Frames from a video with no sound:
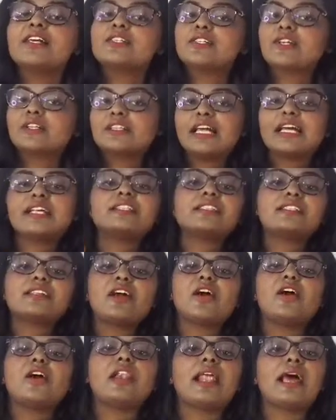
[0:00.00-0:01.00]
So that's
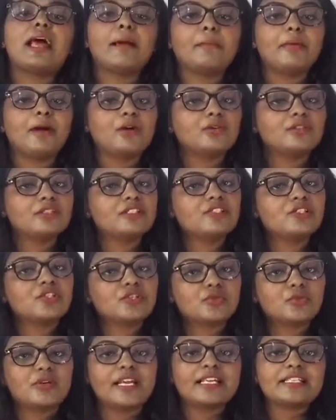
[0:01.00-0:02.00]
all about this
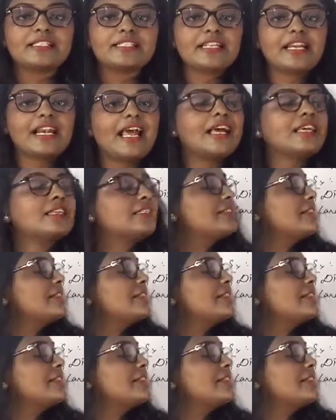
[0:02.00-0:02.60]
today's class,